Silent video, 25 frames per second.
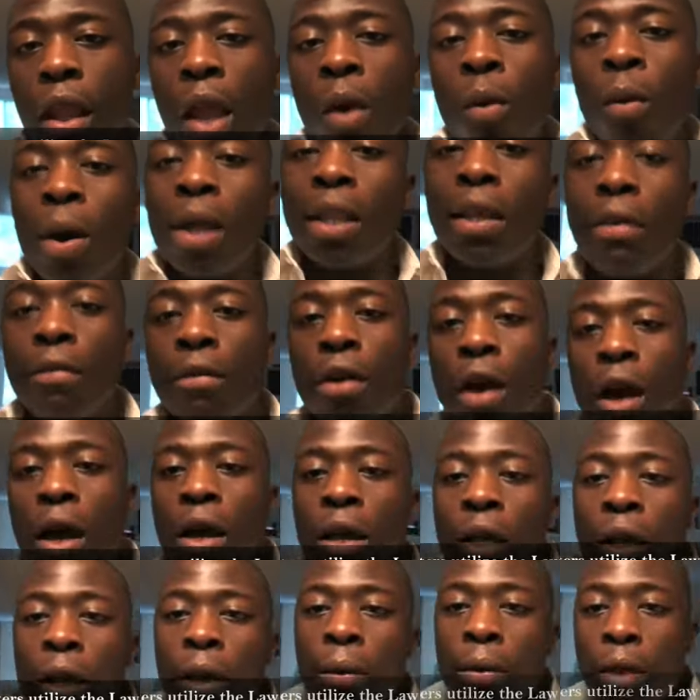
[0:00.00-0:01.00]
Where they've
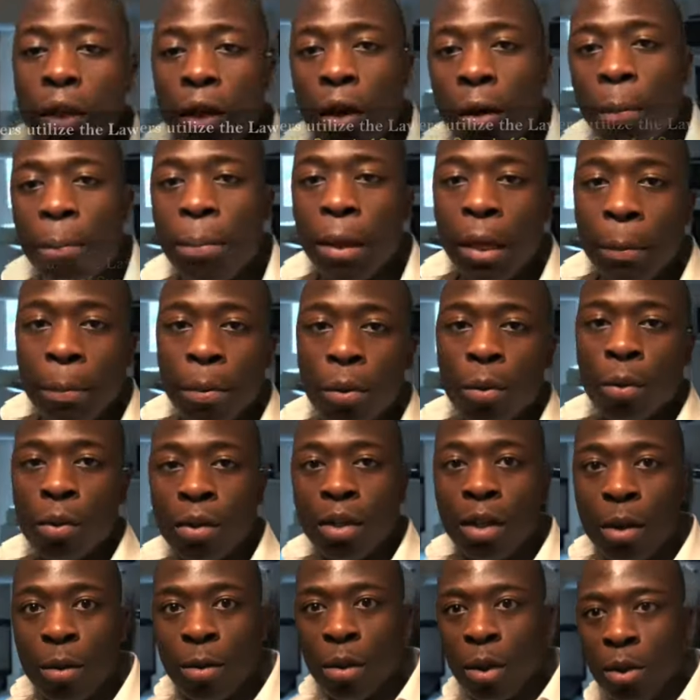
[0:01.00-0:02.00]
got, you know, people,
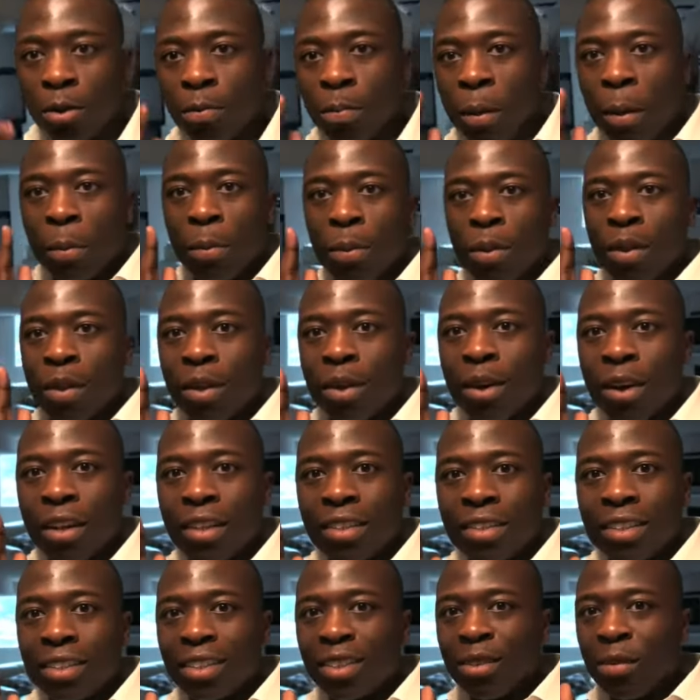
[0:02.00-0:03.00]
you know, those people with the
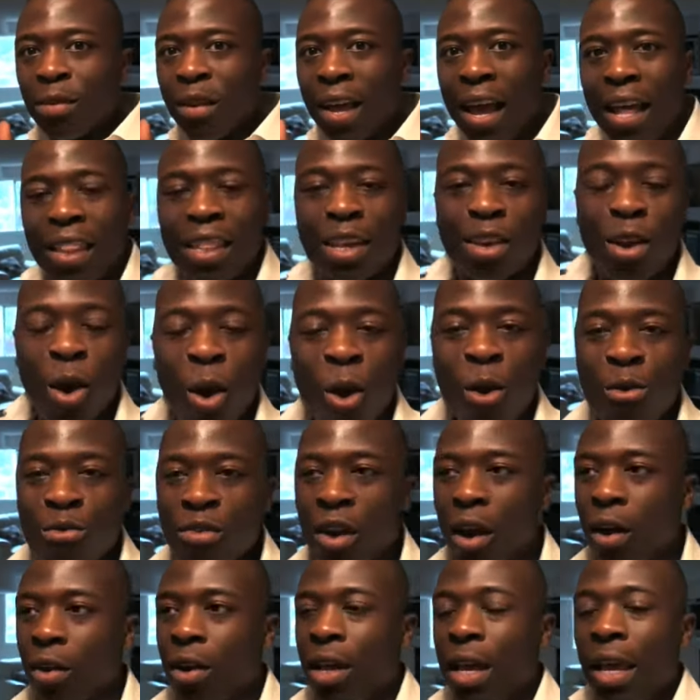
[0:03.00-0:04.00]
guns and stuff like that, they're going
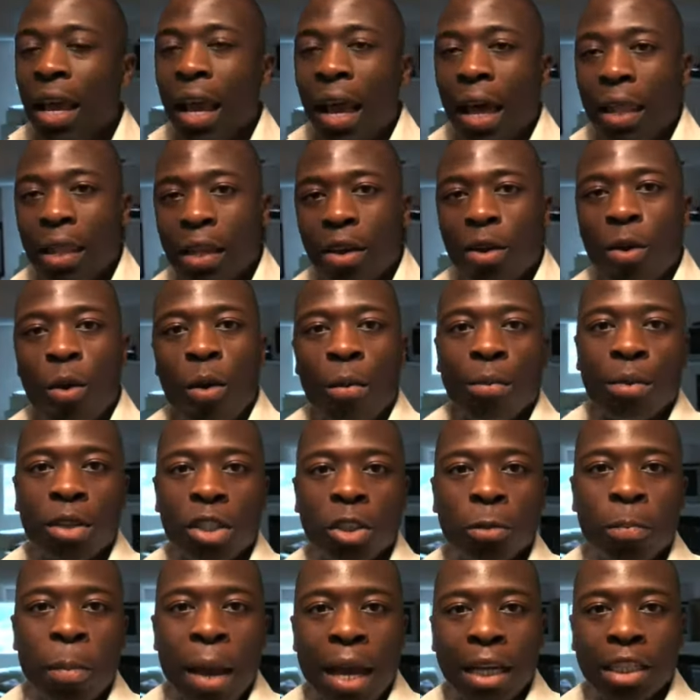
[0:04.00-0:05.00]
around and they call them the
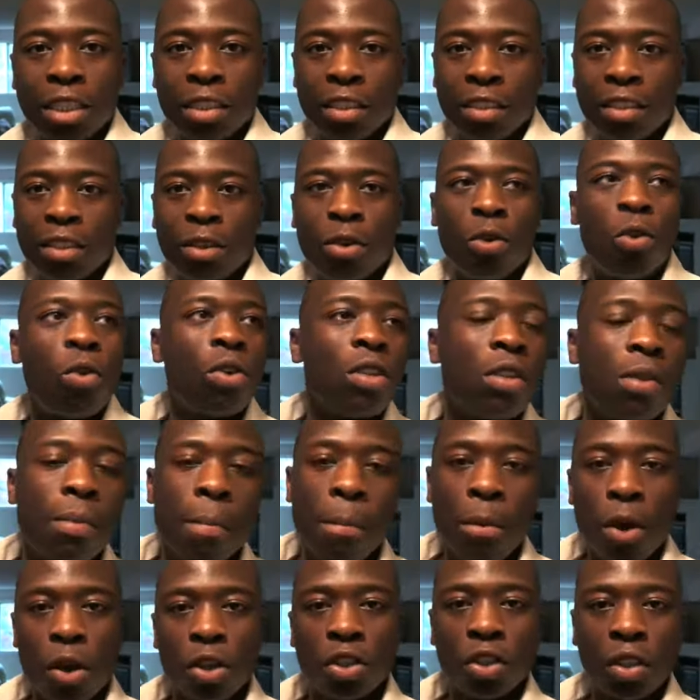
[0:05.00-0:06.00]
specialists, they call them the
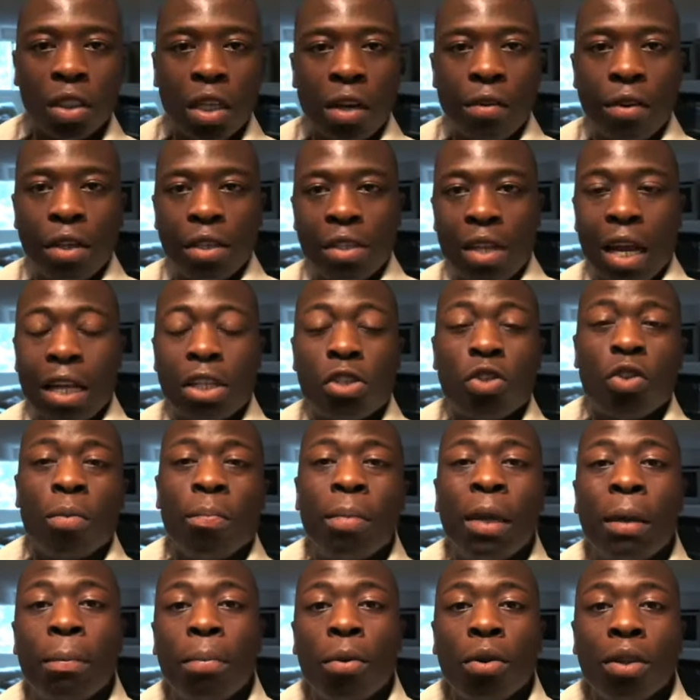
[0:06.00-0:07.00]
mercenaries. That's the
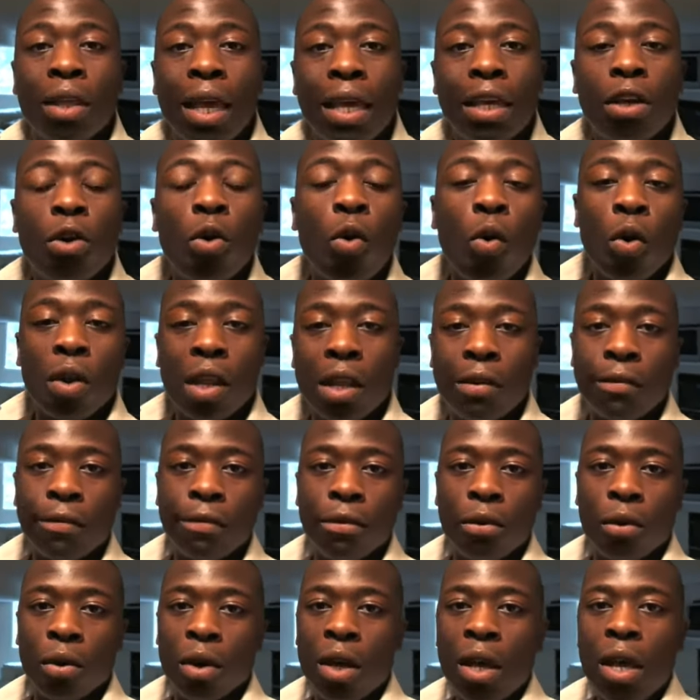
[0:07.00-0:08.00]
people they call in
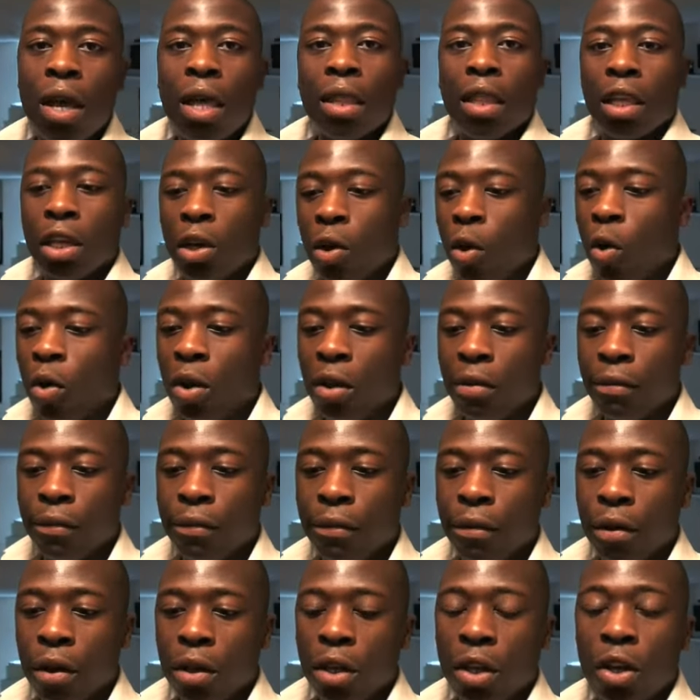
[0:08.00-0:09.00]
for. They call in
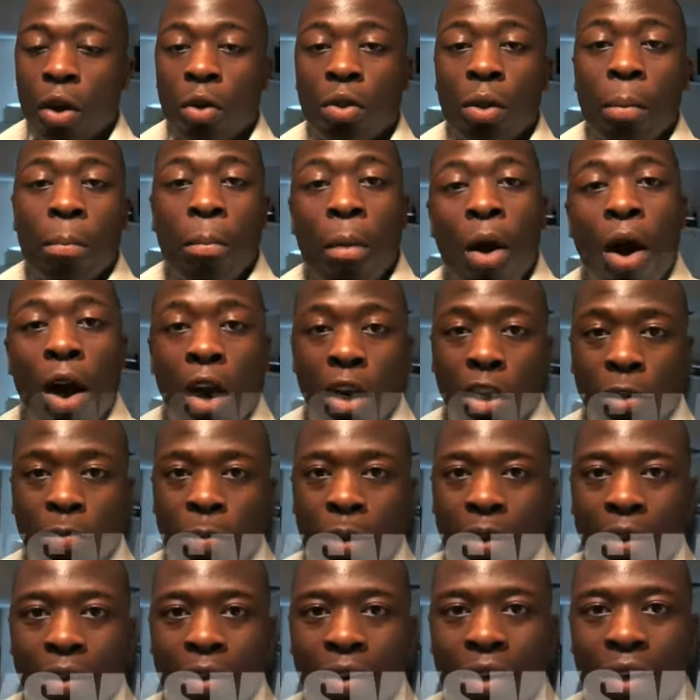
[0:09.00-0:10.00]
for, you know, the
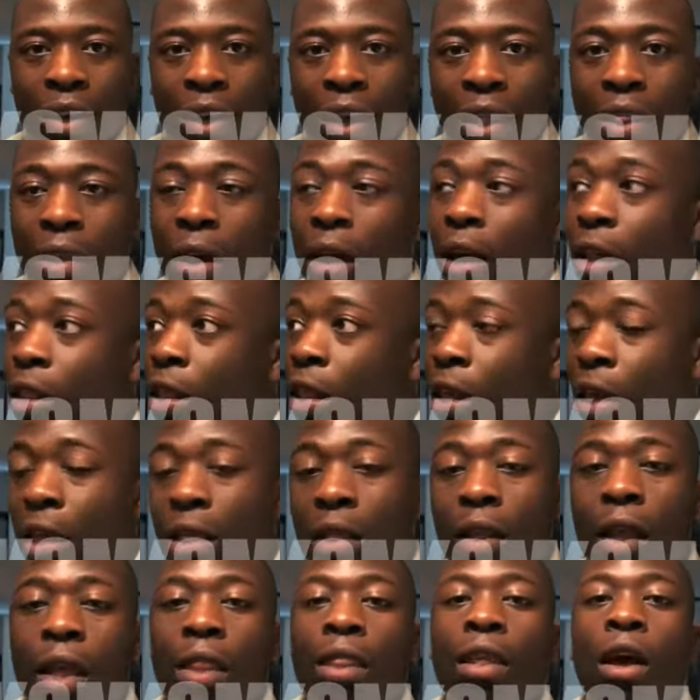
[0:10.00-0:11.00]
marksman. In
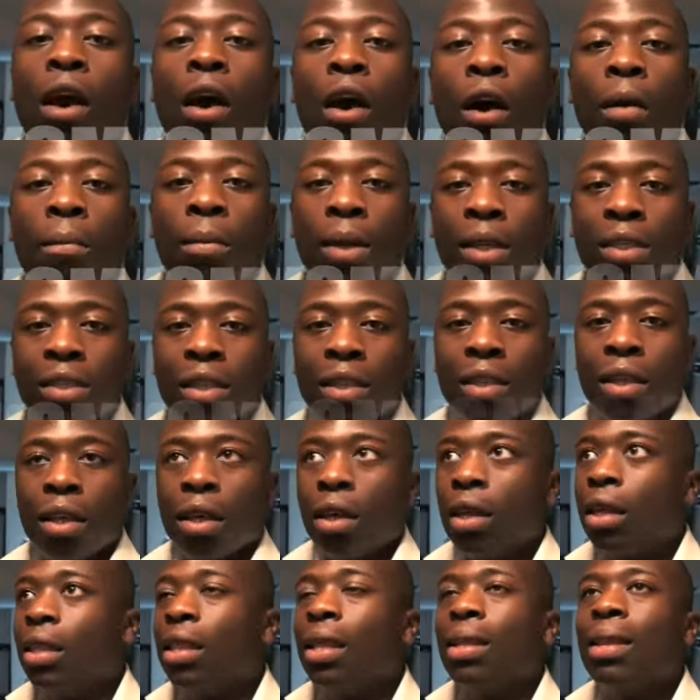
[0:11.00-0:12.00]
the armies, in
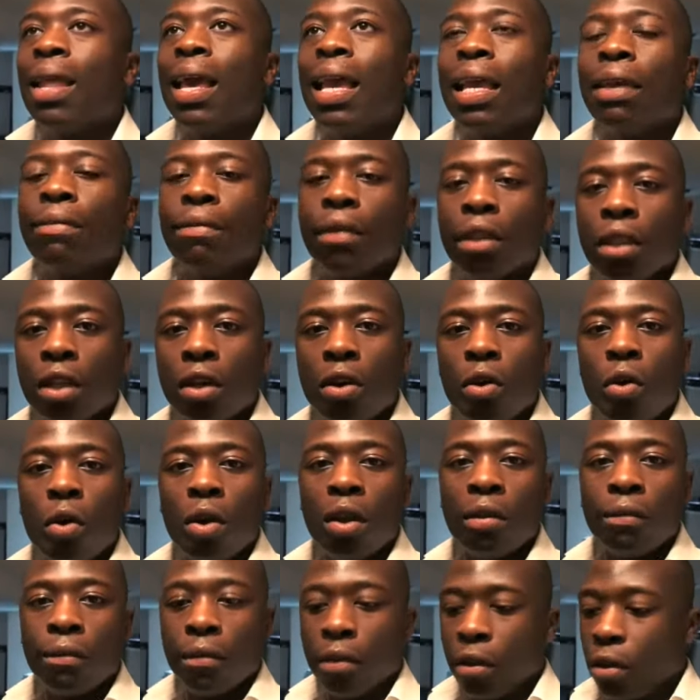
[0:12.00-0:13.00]
the navy, they've
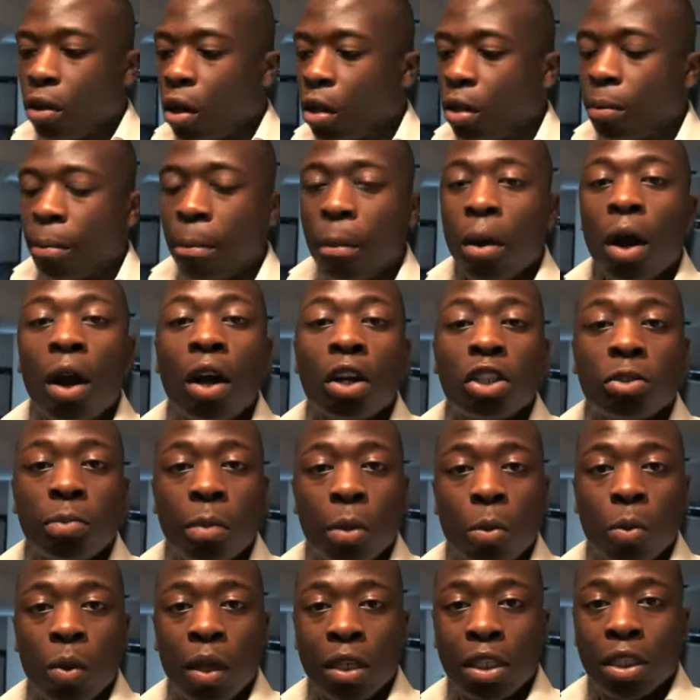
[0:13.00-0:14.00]
got the
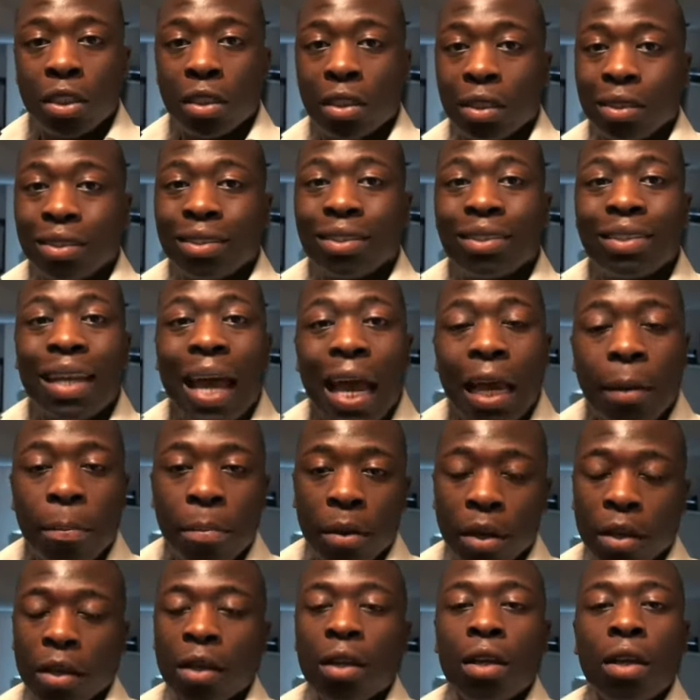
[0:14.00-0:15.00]
marksman, which is the
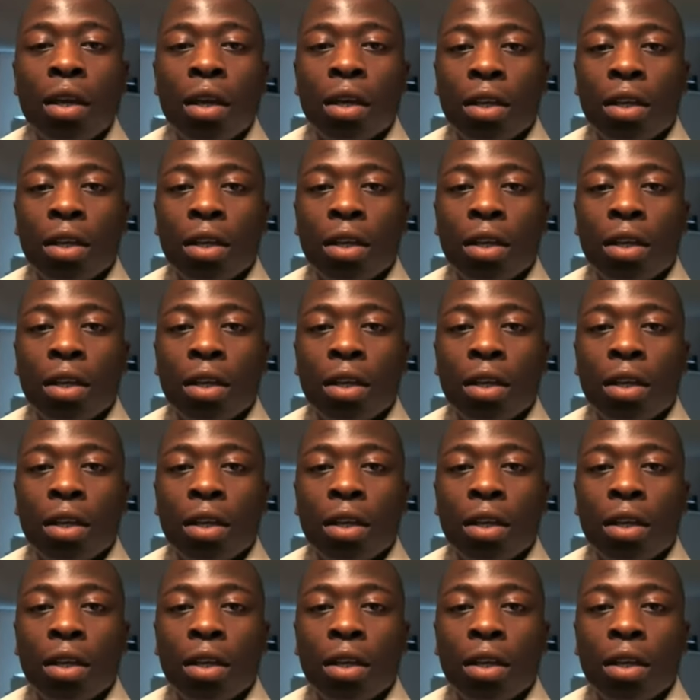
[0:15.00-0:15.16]
sniper.